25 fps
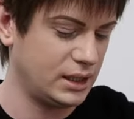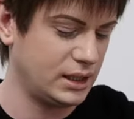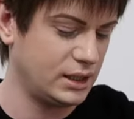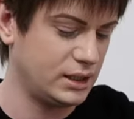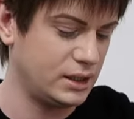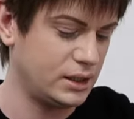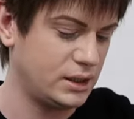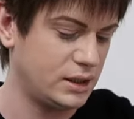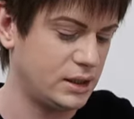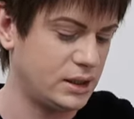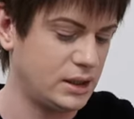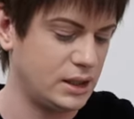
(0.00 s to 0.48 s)

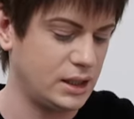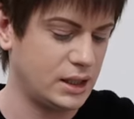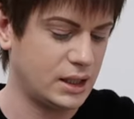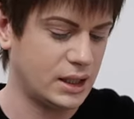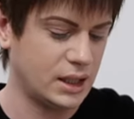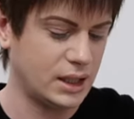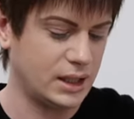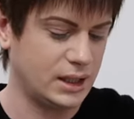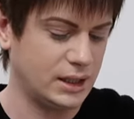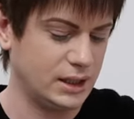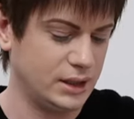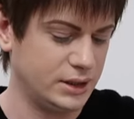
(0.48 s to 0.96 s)
in the
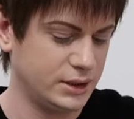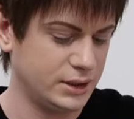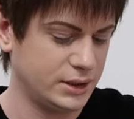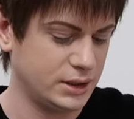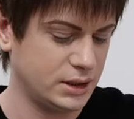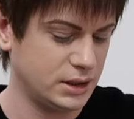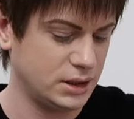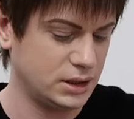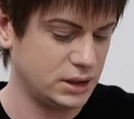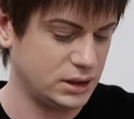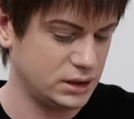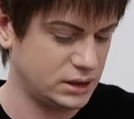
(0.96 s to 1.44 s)

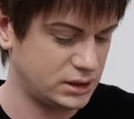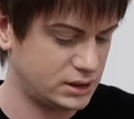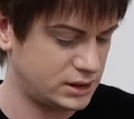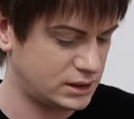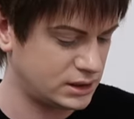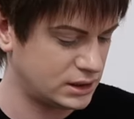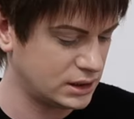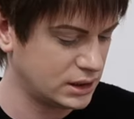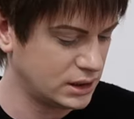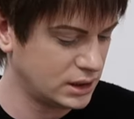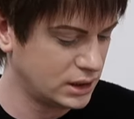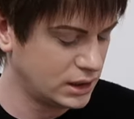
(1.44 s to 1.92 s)
colours